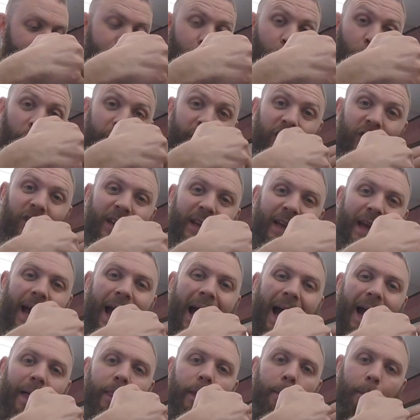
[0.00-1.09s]
pointing
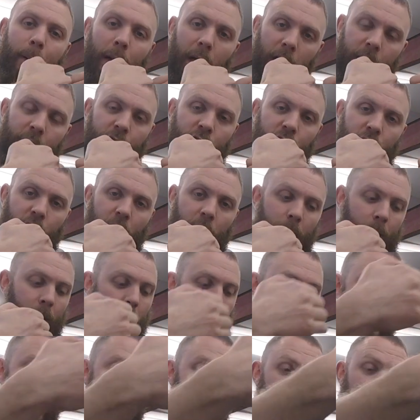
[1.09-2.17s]
at the plunger,
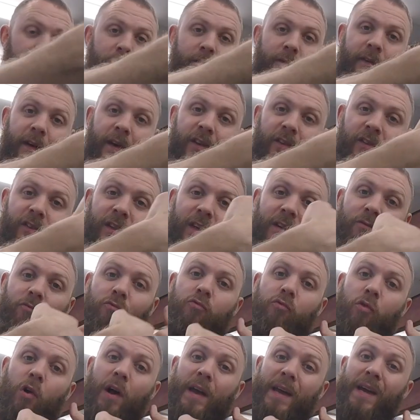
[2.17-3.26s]

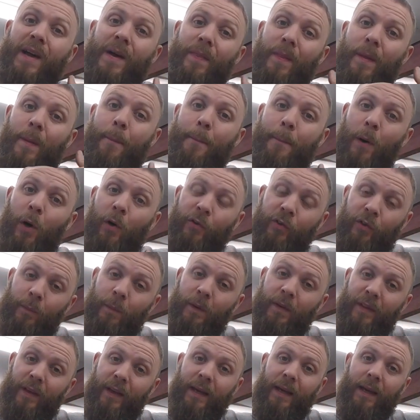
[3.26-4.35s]
facing right at the bottom
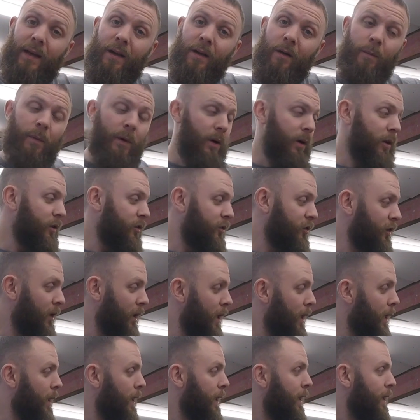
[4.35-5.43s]
of the gearbox.
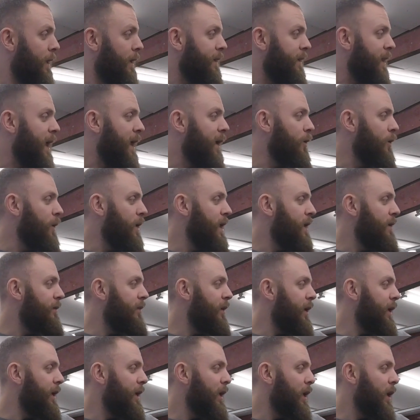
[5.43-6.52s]
Now if
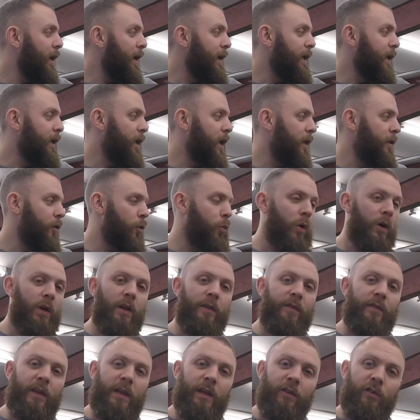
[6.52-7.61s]
I line another one
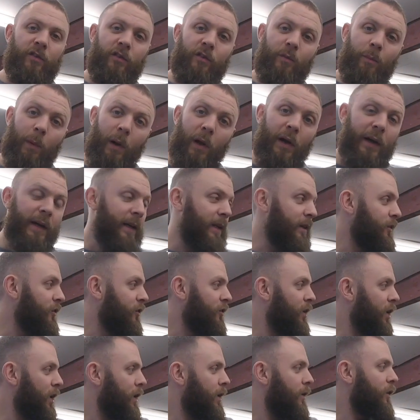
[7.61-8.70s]
of these
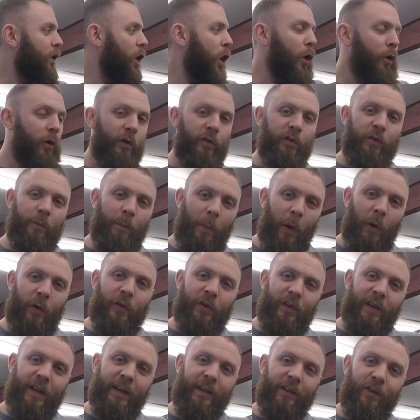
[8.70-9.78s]
splines,
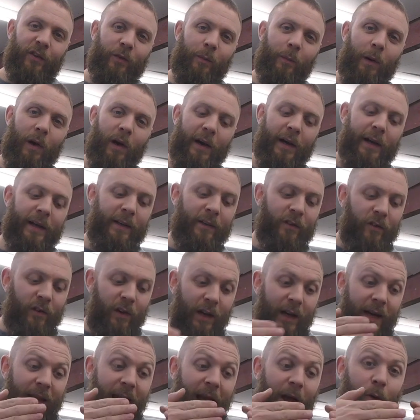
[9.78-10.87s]
corresponding splines,
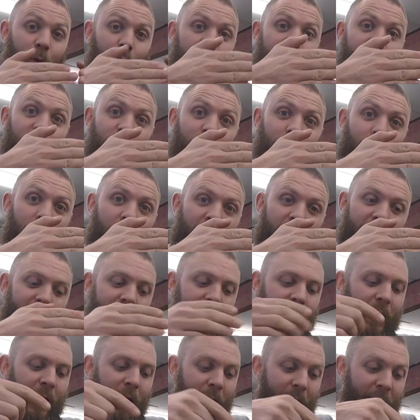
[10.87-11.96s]
like an outward
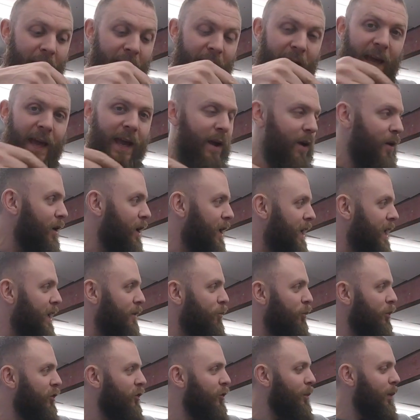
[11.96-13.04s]
spline here and an
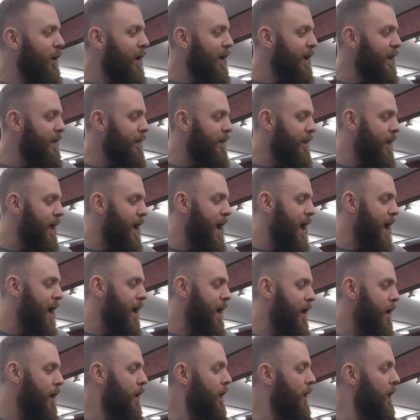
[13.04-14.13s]
inward spline
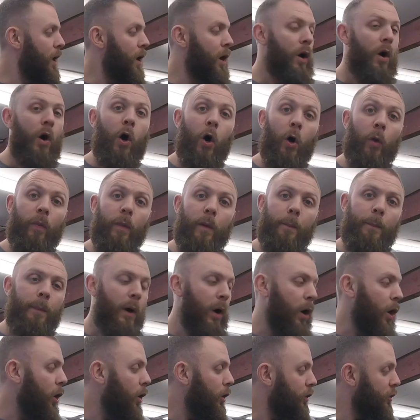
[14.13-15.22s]
there, on the
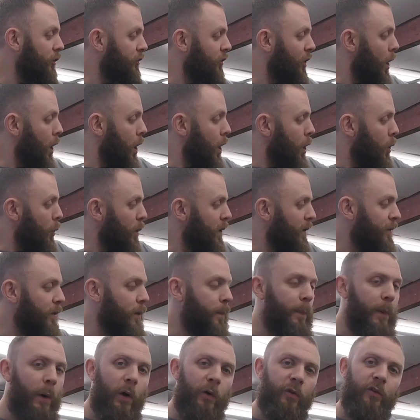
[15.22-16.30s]
box with the
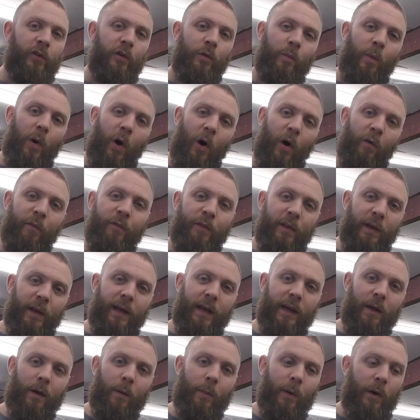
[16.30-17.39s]
bottom of the
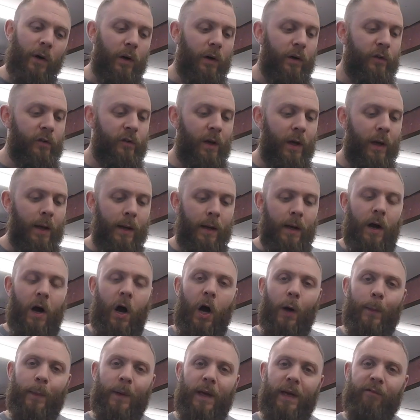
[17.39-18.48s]
gearbox,
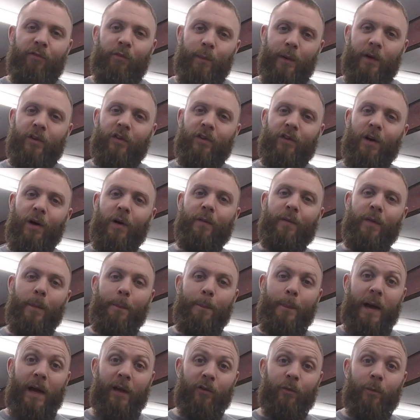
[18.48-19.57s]
I'm giving myself the
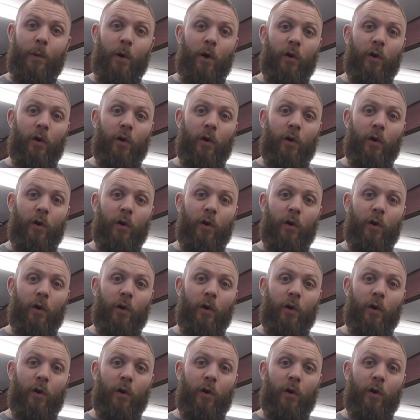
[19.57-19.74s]
best